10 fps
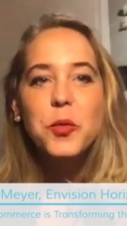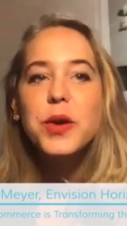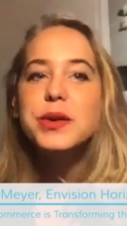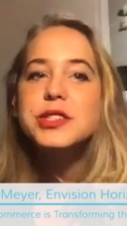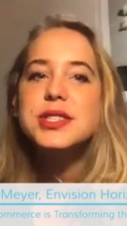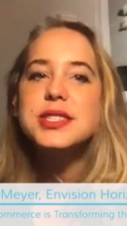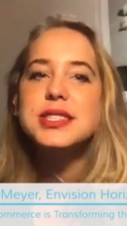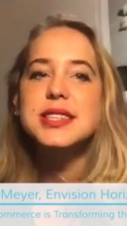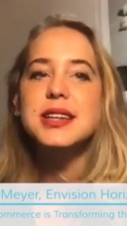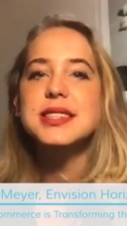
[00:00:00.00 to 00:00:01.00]
We were just
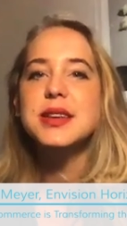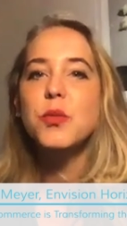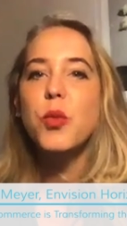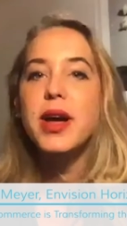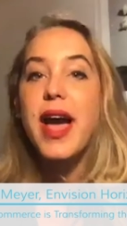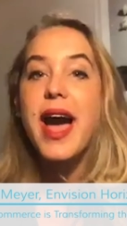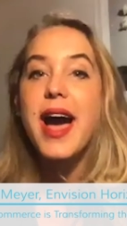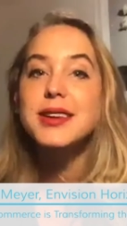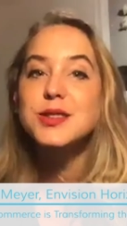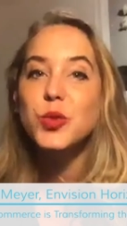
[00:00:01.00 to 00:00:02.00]
discussing what
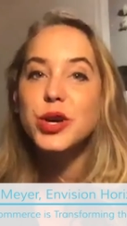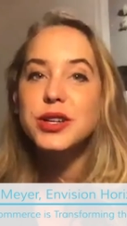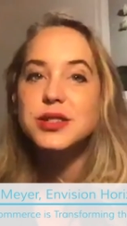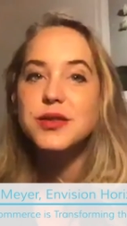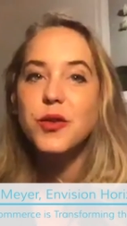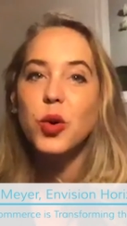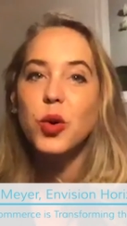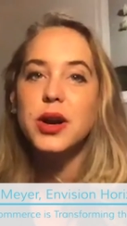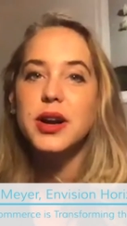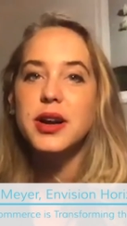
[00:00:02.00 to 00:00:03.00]
has worked
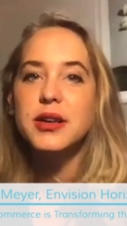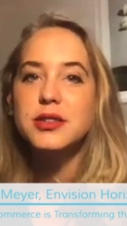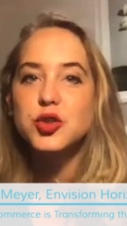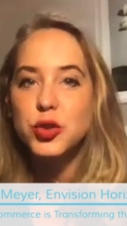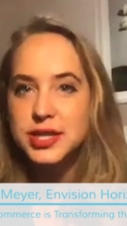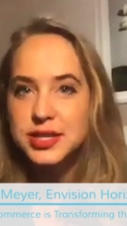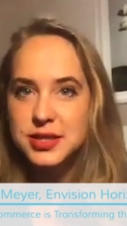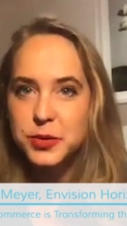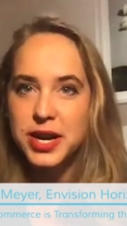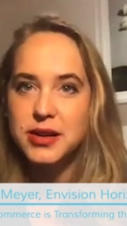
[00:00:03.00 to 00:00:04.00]
for Jordan's
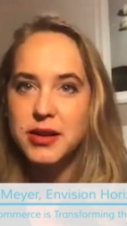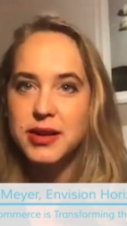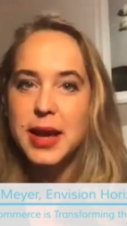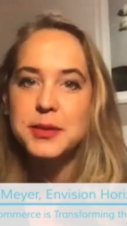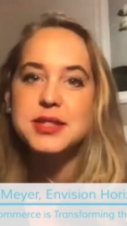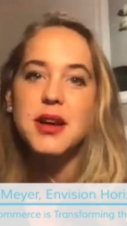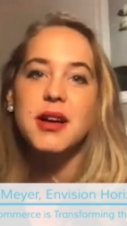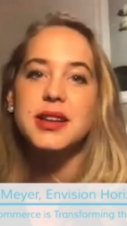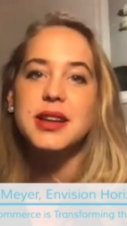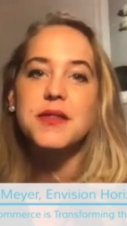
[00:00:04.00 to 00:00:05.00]
brand on Amazon,
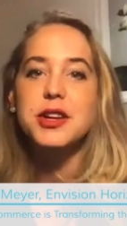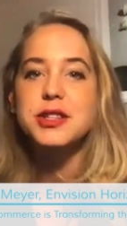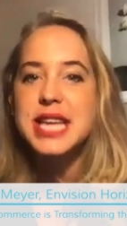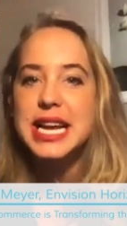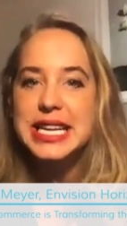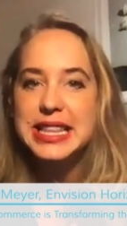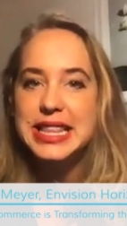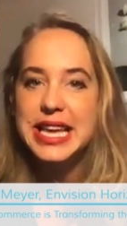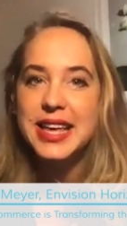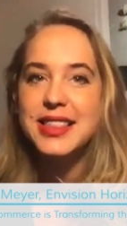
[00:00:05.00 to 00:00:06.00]
and if there's
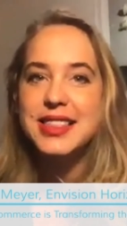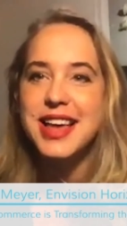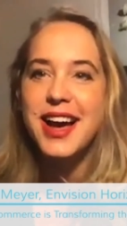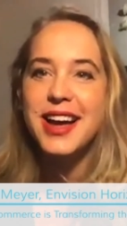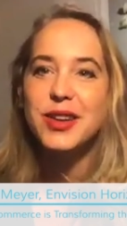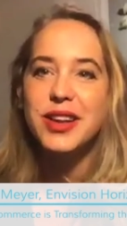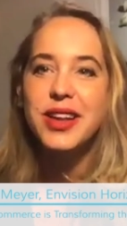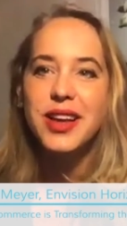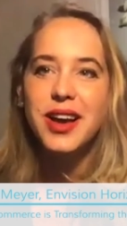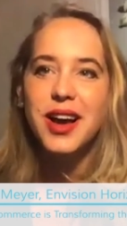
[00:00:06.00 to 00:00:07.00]
anything that
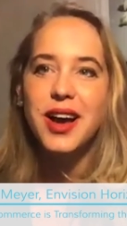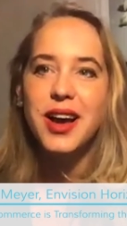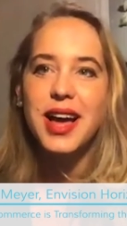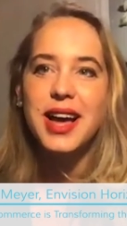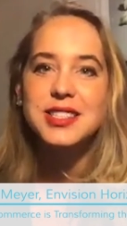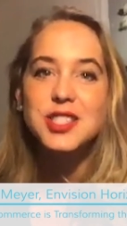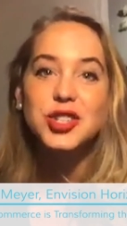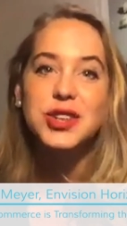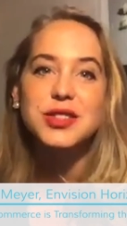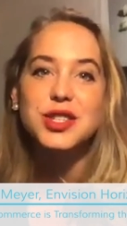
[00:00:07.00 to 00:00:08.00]
has stood
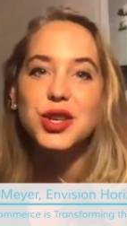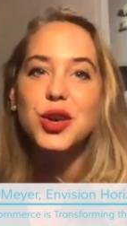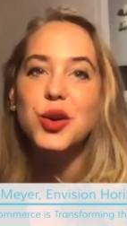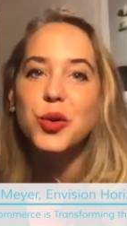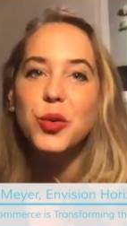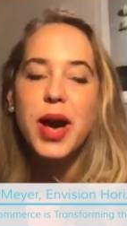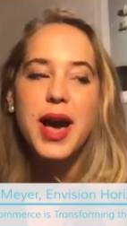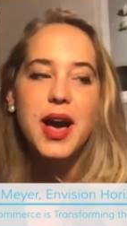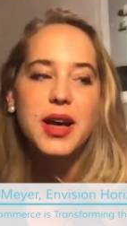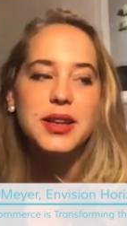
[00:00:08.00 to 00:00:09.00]
out to you
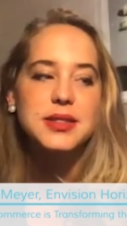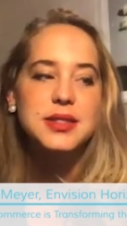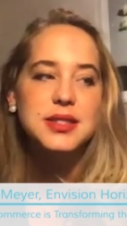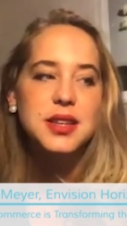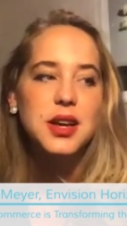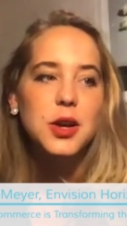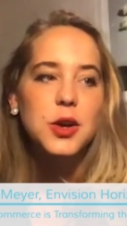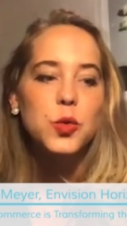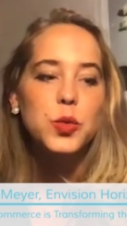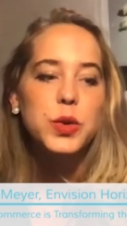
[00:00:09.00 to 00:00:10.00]
as
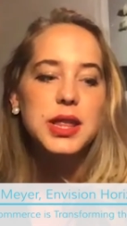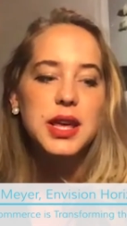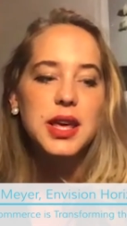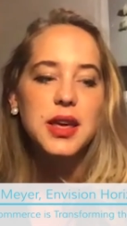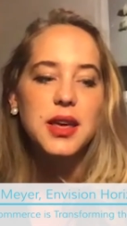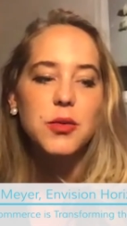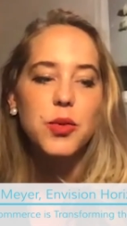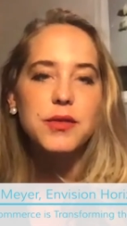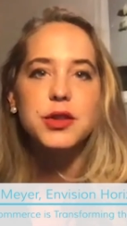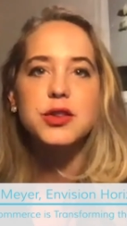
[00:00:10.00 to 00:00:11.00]
really
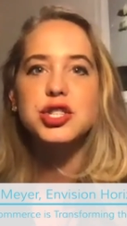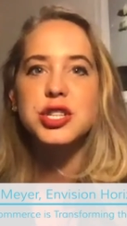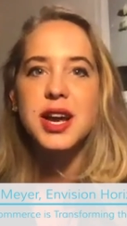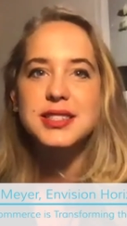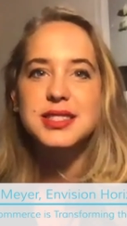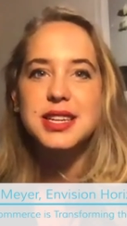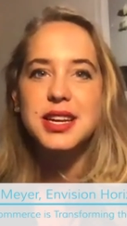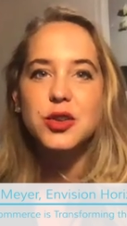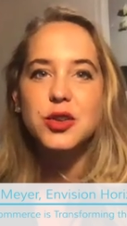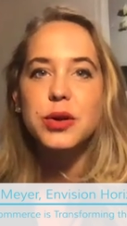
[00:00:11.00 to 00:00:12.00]

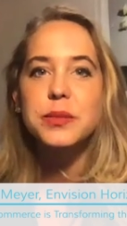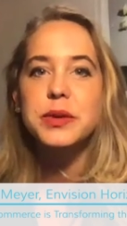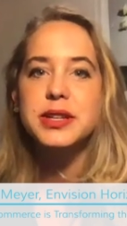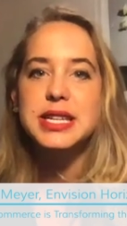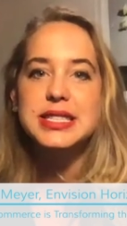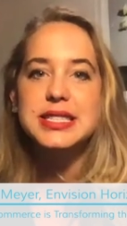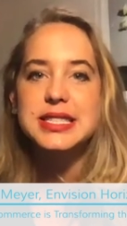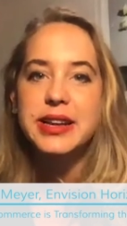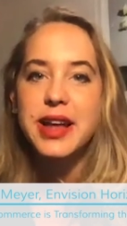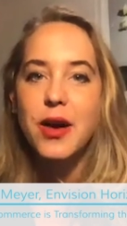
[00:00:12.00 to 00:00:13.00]
revolutionizing your ability to
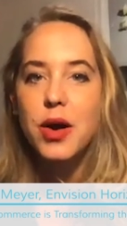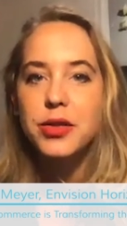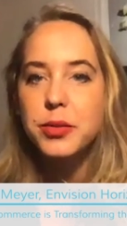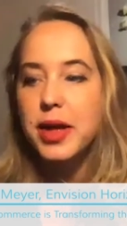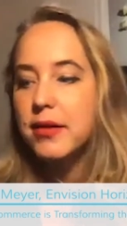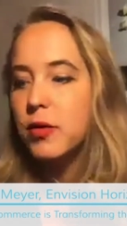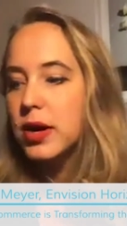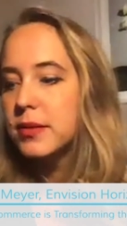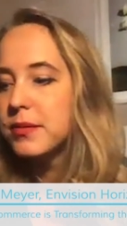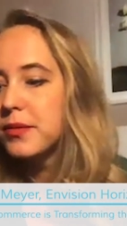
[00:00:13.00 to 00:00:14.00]
stand out on the platform.